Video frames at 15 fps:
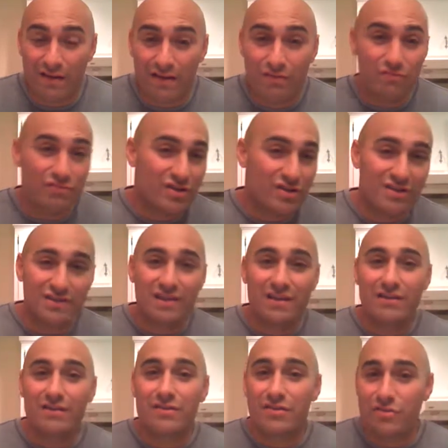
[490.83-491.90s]
You just
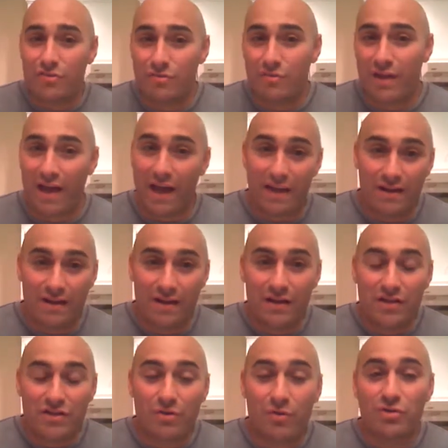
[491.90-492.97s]
didn't do that.
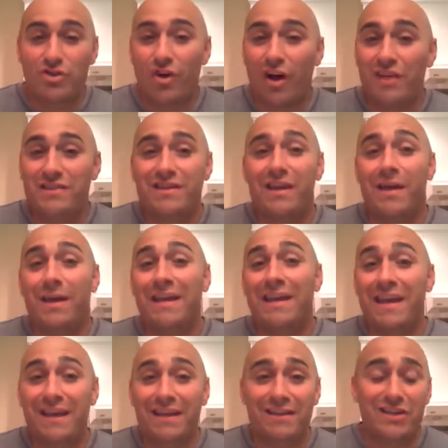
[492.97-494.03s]
So Shaw's going to
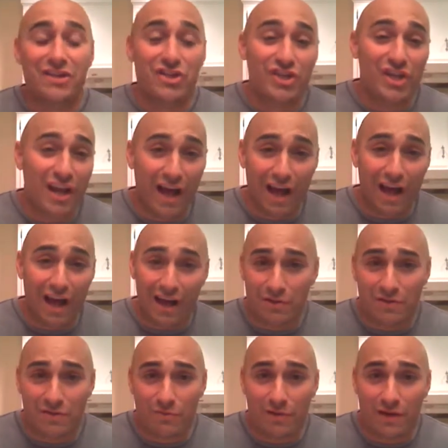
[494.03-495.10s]
kick the shit out of you
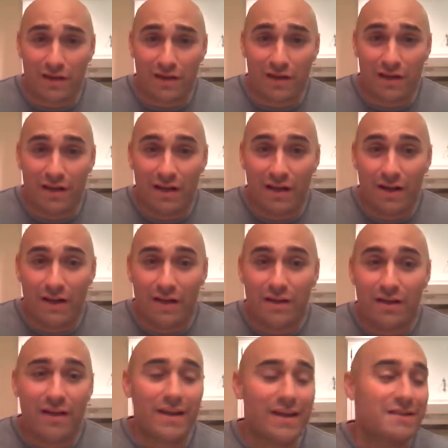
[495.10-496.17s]
this week.
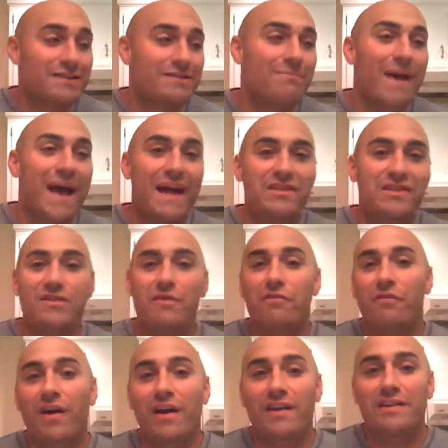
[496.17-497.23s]
You're going to get smashed to
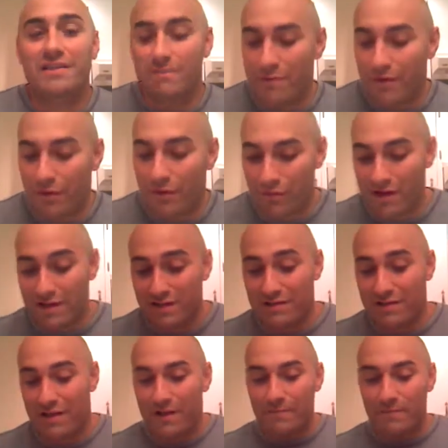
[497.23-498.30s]
fucking smithereens.
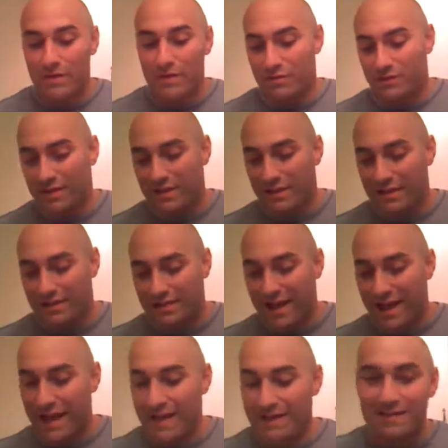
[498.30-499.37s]
You see this,
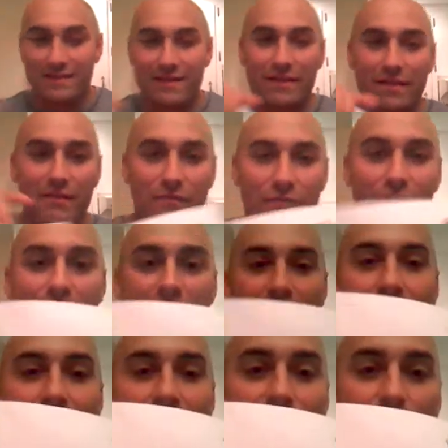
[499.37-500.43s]
guys, in the front?
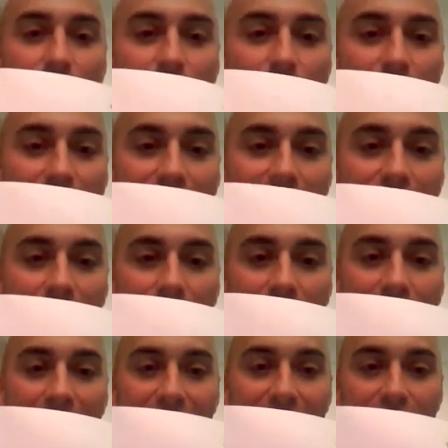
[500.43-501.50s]
I do it every week. These little
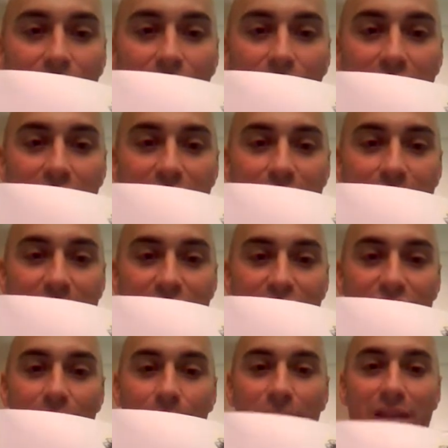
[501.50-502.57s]
guys in the front smashed
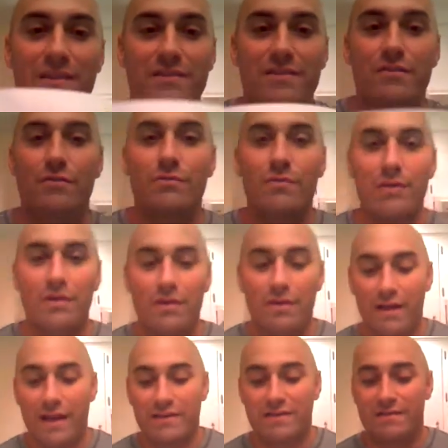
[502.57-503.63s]
up, that's you.
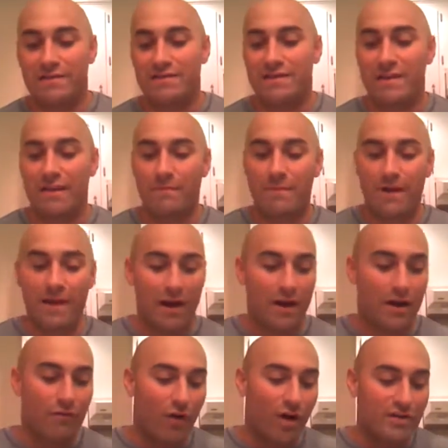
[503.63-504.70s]
That's your team.
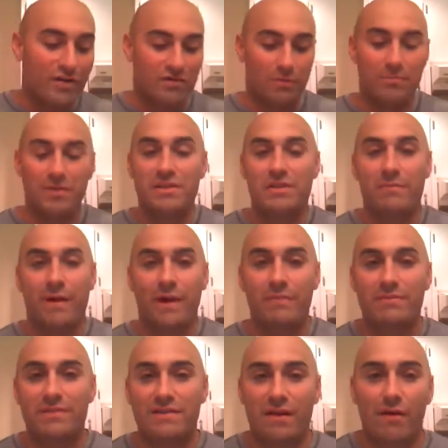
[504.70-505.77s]
Aaron Rodgers will beat you by
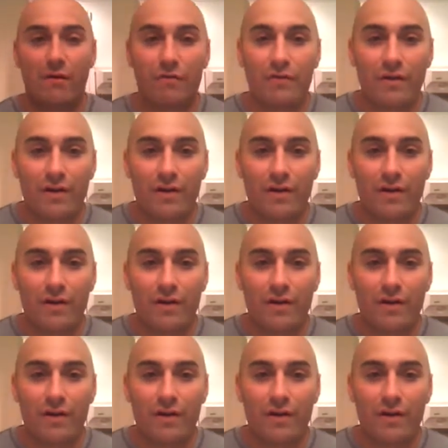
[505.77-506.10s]
himself.